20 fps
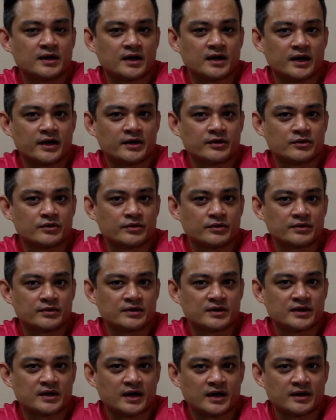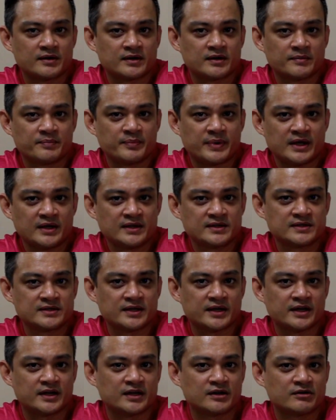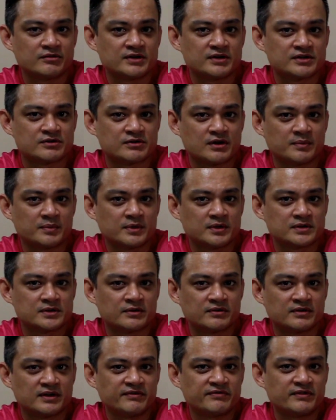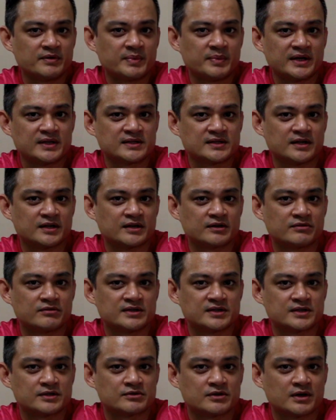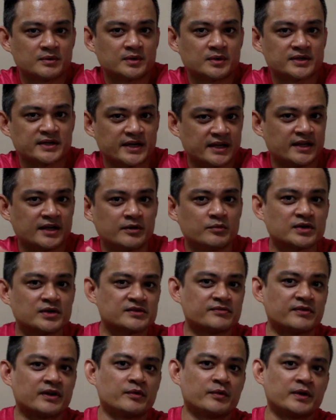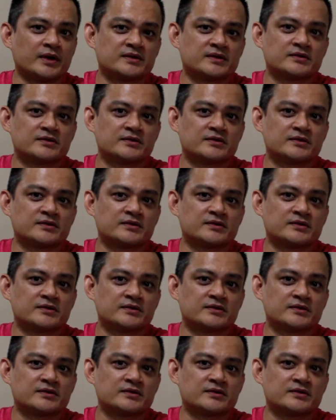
I could cut the bass and increase trebles, or leave the bass and increase the trebles, and that works very well.